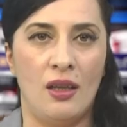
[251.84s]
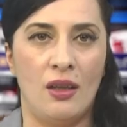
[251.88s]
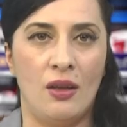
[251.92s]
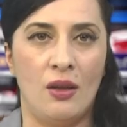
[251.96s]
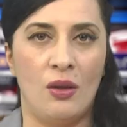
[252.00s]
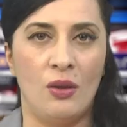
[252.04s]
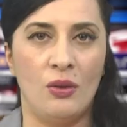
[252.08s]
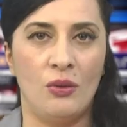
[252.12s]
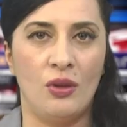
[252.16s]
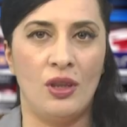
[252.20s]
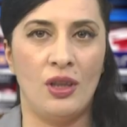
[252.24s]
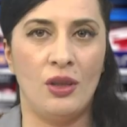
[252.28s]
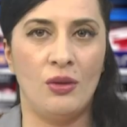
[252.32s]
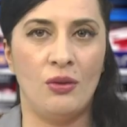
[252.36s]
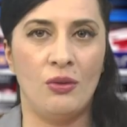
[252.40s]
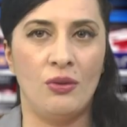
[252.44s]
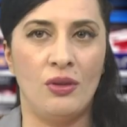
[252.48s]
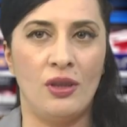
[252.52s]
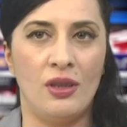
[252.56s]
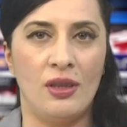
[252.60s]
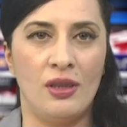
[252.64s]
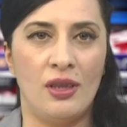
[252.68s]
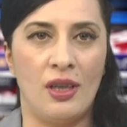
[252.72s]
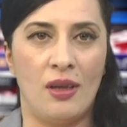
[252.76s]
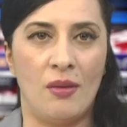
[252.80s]
On 10th
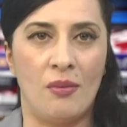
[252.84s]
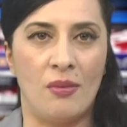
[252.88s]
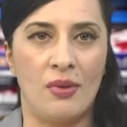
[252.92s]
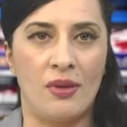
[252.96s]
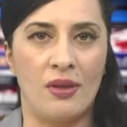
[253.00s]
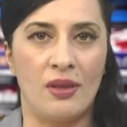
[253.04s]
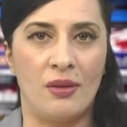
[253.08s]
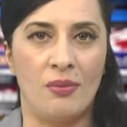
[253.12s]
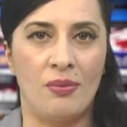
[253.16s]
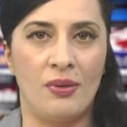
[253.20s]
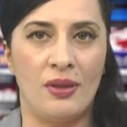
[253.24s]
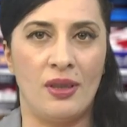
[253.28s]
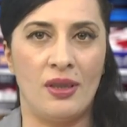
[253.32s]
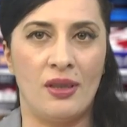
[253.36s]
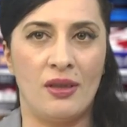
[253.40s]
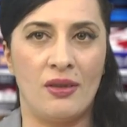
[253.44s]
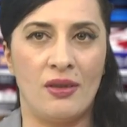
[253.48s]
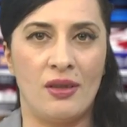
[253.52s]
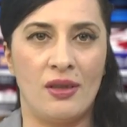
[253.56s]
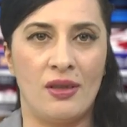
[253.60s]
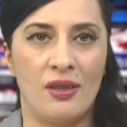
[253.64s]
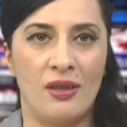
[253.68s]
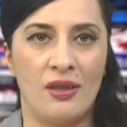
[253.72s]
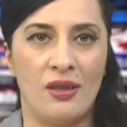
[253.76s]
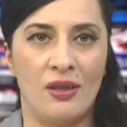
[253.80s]
December, the plenary
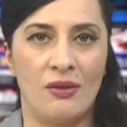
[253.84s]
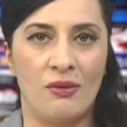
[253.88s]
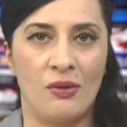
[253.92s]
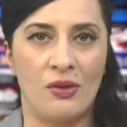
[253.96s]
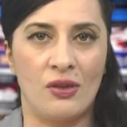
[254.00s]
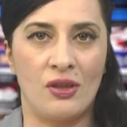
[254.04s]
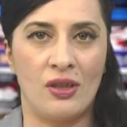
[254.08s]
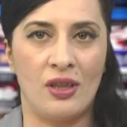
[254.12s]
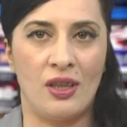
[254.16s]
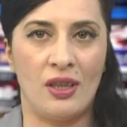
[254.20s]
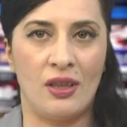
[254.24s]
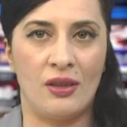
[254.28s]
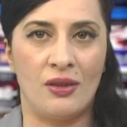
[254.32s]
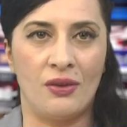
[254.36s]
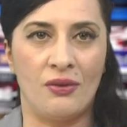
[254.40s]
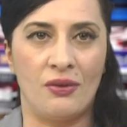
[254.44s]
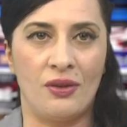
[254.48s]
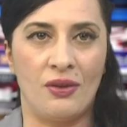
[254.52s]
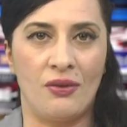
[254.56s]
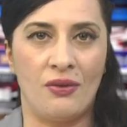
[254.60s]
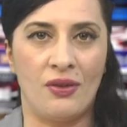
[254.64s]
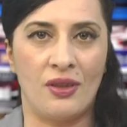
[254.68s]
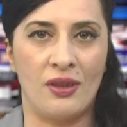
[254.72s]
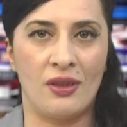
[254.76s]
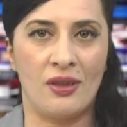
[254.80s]
sitting was held of the
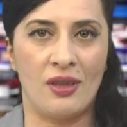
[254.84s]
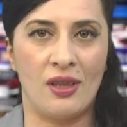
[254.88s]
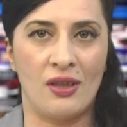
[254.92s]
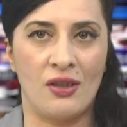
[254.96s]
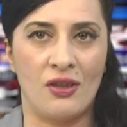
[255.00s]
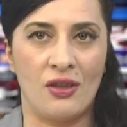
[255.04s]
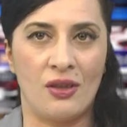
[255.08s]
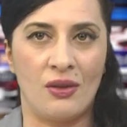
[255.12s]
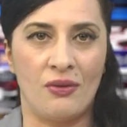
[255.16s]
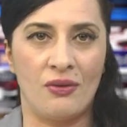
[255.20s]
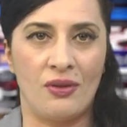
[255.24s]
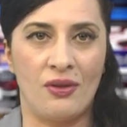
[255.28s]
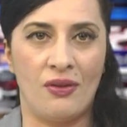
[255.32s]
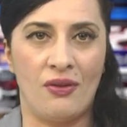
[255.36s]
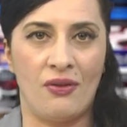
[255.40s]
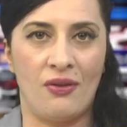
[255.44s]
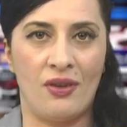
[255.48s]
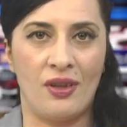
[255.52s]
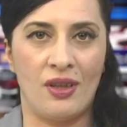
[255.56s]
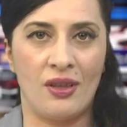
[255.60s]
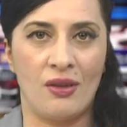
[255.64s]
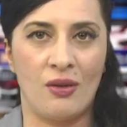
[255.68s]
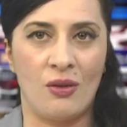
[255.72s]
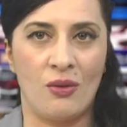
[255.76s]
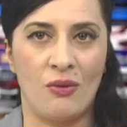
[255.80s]
first session of the
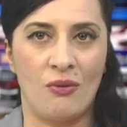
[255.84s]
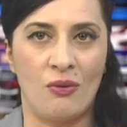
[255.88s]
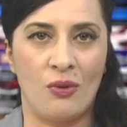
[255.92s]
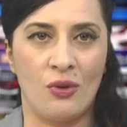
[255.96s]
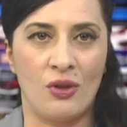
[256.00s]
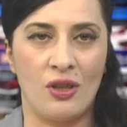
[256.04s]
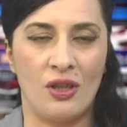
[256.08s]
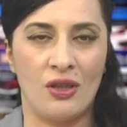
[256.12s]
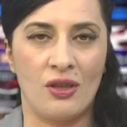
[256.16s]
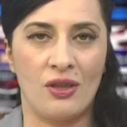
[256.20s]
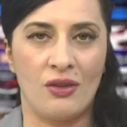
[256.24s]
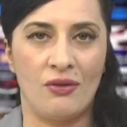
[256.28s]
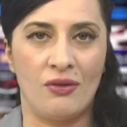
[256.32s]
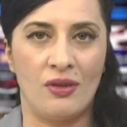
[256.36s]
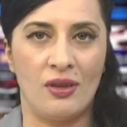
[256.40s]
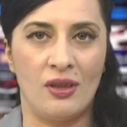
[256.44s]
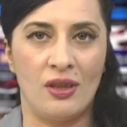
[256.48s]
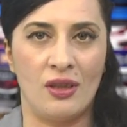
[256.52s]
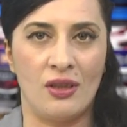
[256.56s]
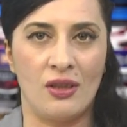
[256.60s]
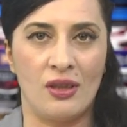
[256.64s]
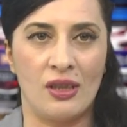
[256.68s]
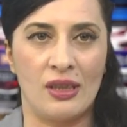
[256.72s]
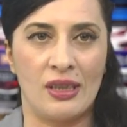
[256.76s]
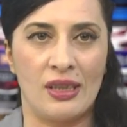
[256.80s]
third convocation of the
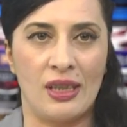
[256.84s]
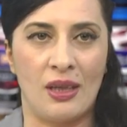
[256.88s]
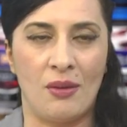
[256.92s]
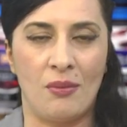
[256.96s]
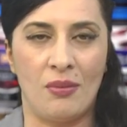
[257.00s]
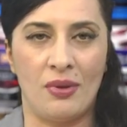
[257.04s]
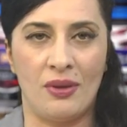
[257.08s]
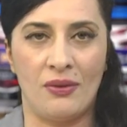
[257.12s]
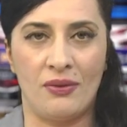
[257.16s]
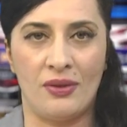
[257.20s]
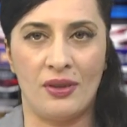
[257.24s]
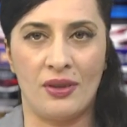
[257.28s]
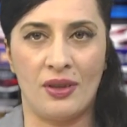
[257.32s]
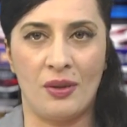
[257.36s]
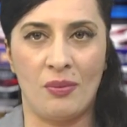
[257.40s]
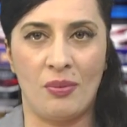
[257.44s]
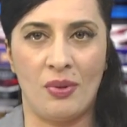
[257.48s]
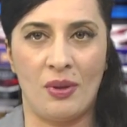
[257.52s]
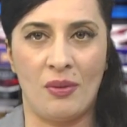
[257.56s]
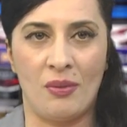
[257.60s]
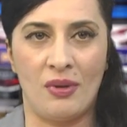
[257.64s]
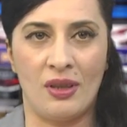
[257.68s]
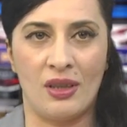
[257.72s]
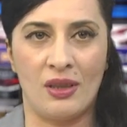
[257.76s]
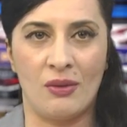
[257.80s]
National Assembly of the
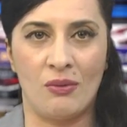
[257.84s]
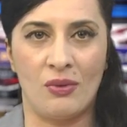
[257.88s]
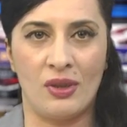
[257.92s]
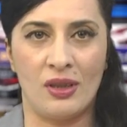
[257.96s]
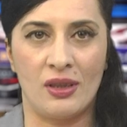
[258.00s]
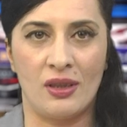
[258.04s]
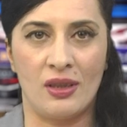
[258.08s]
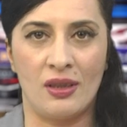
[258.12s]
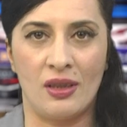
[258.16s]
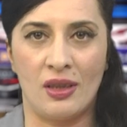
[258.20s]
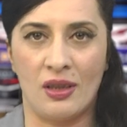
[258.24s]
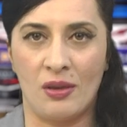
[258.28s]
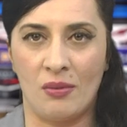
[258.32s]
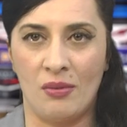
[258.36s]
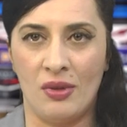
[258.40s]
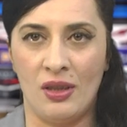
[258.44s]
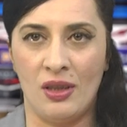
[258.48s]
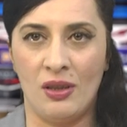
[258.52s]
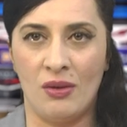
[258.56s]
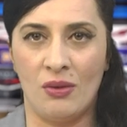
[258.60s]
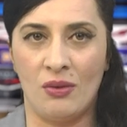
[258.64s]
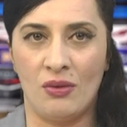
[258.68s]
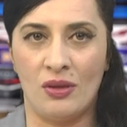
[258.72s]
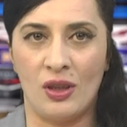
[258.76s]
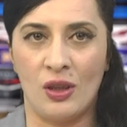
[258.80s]
Republic of Western Armenia
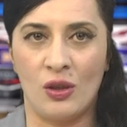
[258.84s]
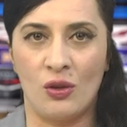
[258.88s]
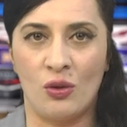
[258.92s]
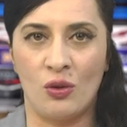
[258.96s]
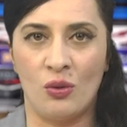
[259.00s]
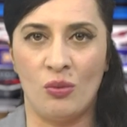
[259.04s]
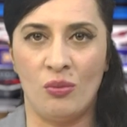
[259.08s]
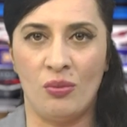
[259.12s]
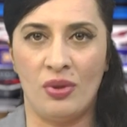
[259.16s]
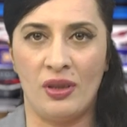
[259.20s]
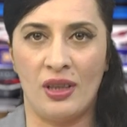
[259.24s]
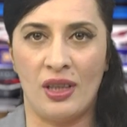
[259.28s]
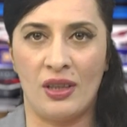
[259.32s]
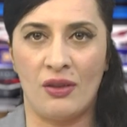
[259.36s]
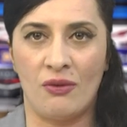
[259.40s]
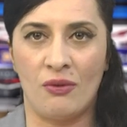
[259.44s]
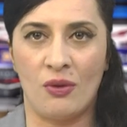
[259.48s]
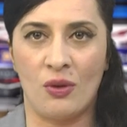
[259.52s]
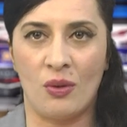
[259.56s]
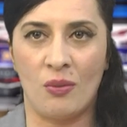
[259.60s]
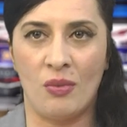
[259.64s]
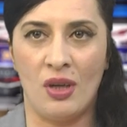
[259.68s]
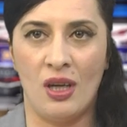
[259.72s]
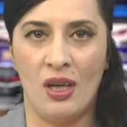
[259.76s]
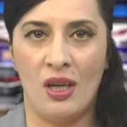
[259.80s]
on the Zoom platform.